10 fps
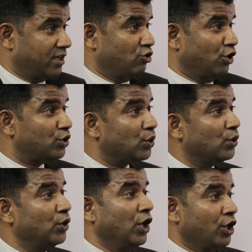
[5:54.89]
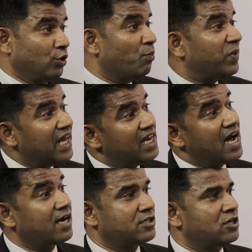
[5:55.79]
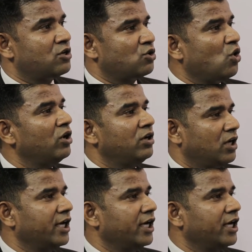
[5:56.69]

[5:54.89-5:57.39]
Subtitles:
you know, to play a larger role